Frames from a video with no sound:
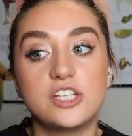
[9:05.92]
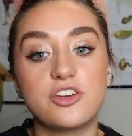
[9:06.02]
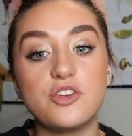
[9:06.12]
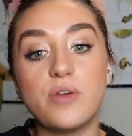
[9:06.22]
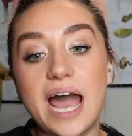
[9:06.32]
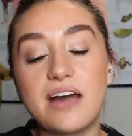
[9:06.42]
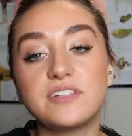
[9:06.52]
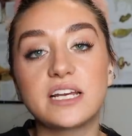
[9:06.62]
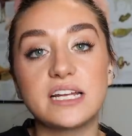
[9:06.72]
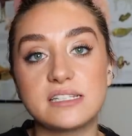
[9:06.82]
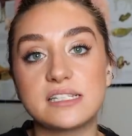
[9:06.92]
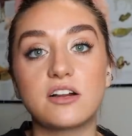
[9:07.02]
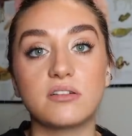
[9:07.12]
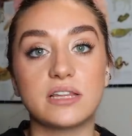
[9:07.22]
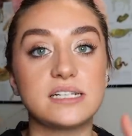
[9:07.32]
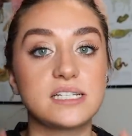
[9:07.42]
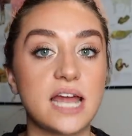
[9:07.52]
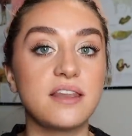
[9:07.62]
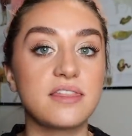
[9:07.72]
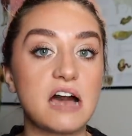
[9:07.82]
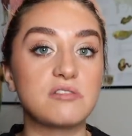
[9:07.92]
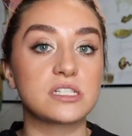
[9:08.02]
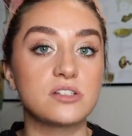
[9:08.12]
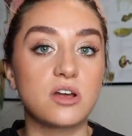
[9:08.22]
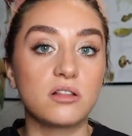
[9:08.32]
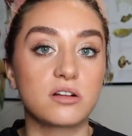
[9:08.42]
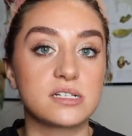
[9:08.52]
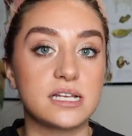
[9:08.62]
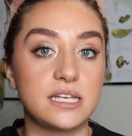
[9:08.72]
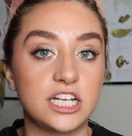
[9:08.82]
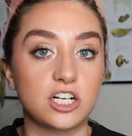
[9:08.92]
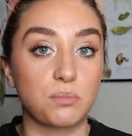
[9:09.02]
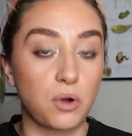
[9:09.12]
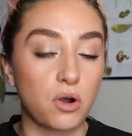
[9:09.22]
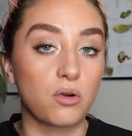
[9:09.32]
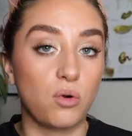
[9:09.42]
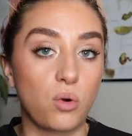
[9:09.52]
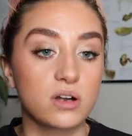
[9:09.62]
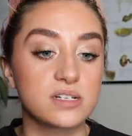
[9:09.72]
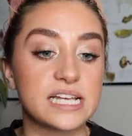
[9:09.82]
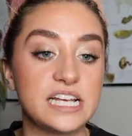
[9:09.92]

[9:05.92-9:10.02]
So you have to consider that $10,000 a year per horse